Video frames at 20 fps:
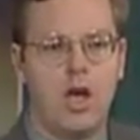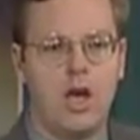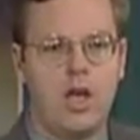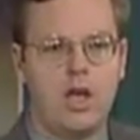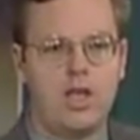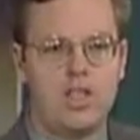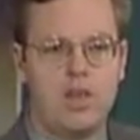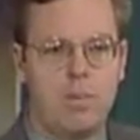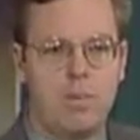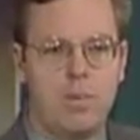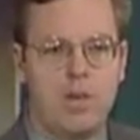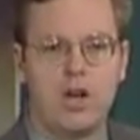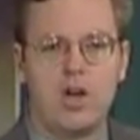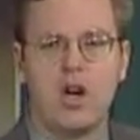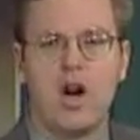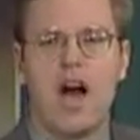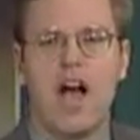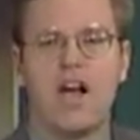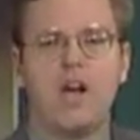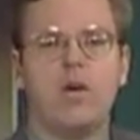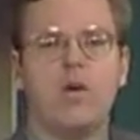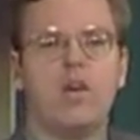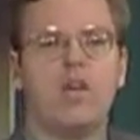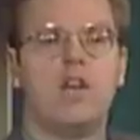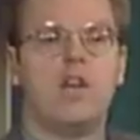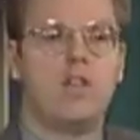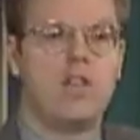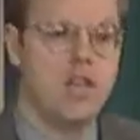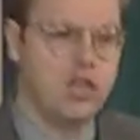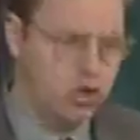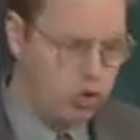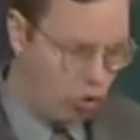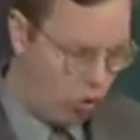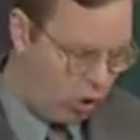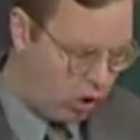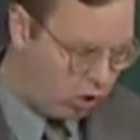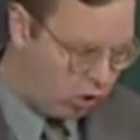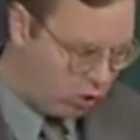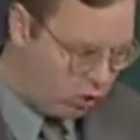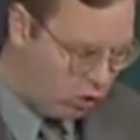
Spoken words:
And it's a bitter irony of the historical